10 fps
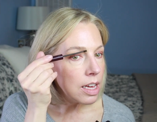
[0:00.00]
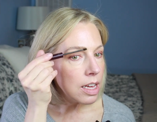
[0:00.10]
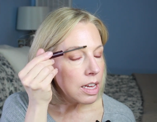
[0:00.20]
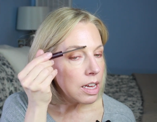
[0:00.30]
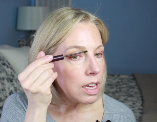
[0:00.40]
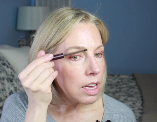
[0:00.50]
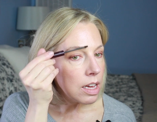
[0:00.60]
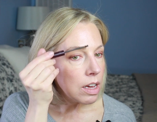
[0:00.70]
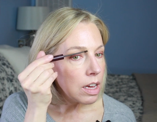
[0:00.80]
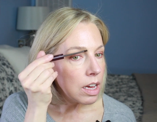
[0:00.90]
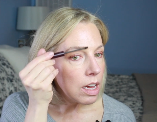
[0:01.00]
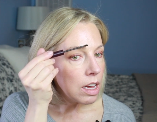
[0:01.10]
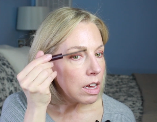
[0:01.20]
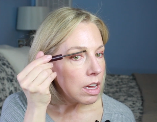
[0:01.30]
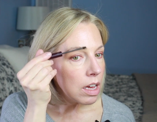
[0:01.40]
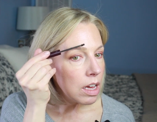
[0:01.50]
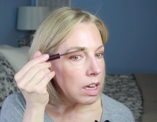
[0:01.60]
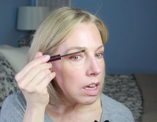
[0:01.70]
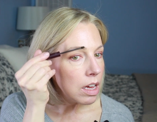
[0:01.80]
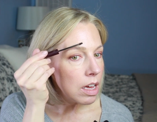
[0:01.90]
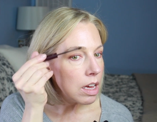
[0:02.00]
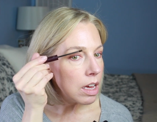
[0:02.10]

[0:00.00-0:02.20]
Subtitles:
(silence)